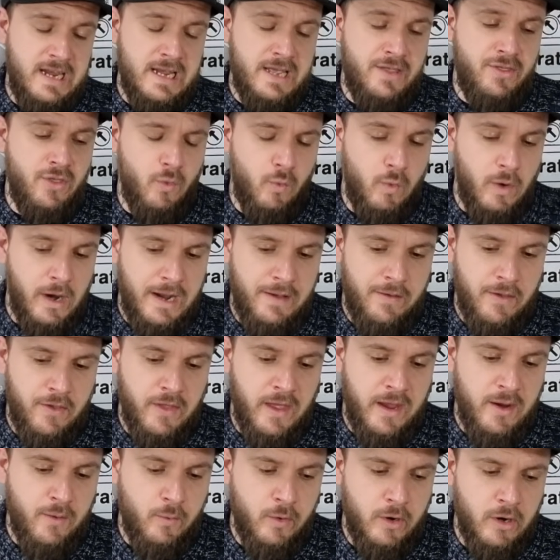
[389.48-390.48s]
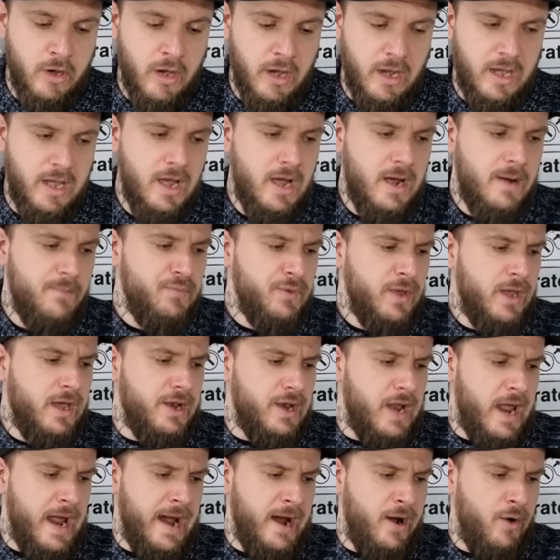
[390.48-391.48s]
and the way that they work.
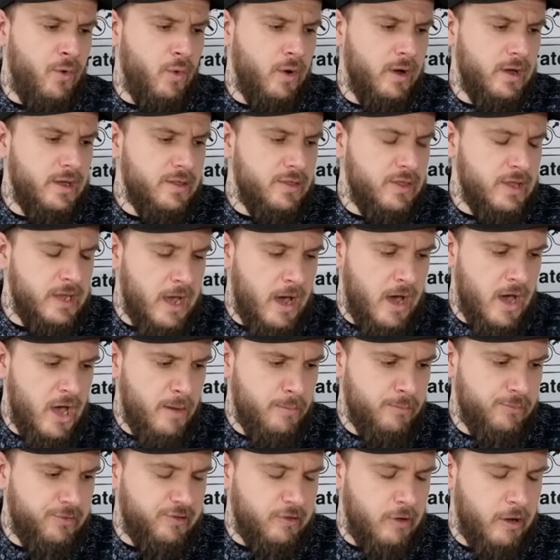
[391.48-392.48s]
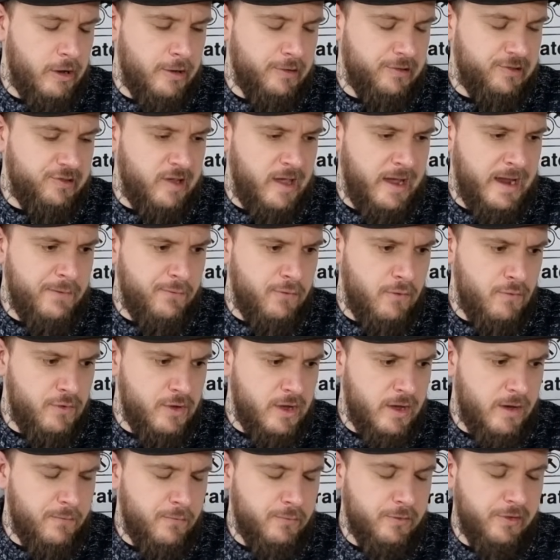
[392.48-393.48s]
Now, the arms, like I say, from
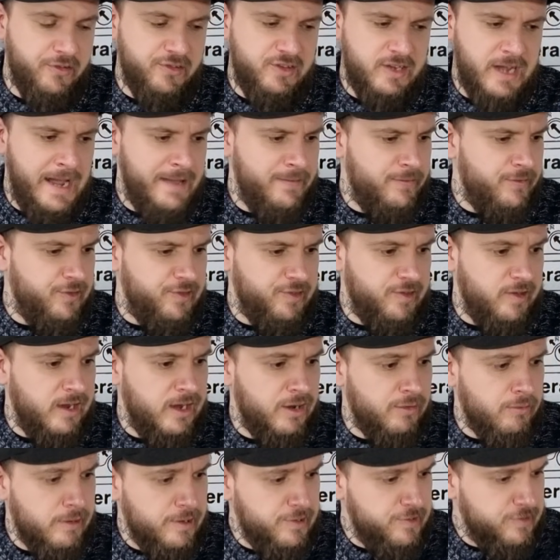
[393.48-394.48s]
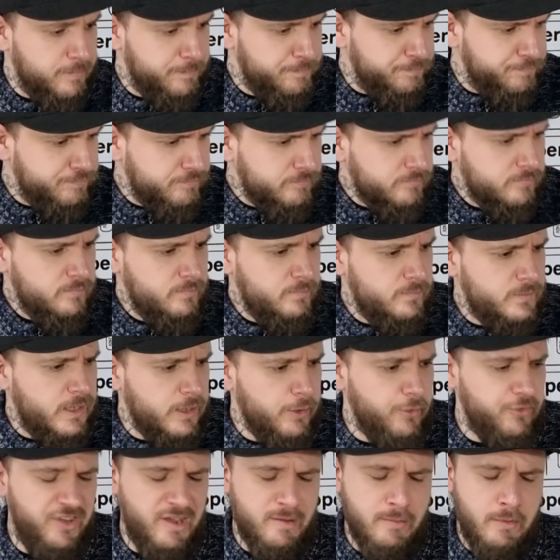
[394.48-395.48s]
the Stanton series,
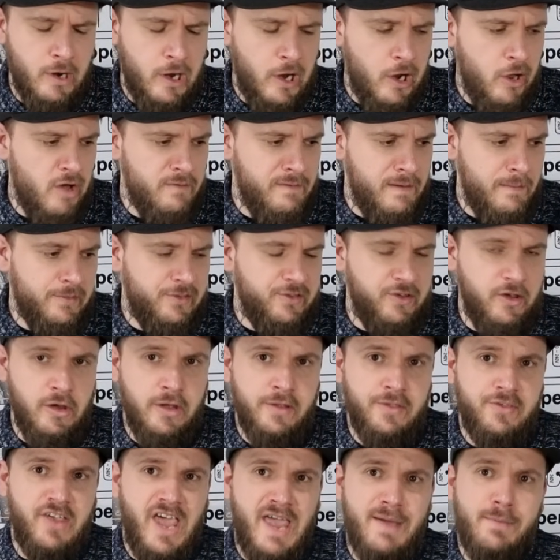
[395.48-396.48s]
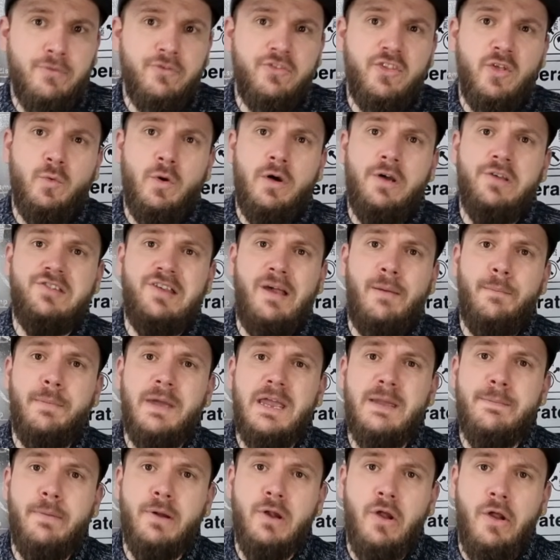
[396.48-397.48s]
you'll see them on a lot of other turntables. There were some
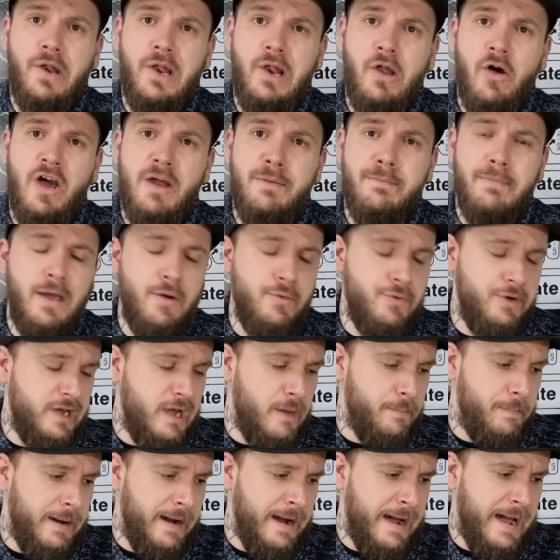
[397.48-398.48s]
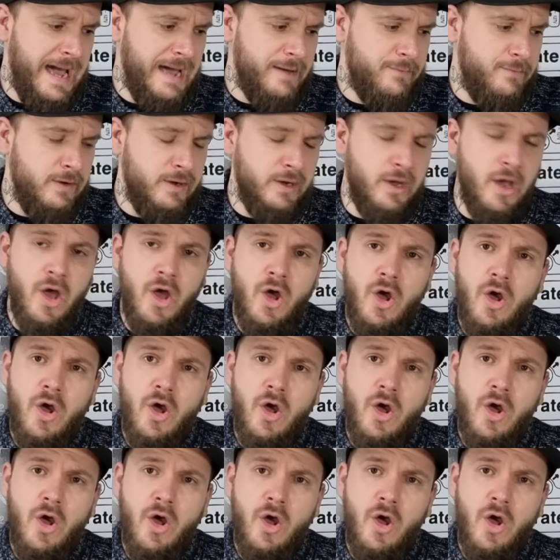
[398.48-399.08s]
people online moaning about having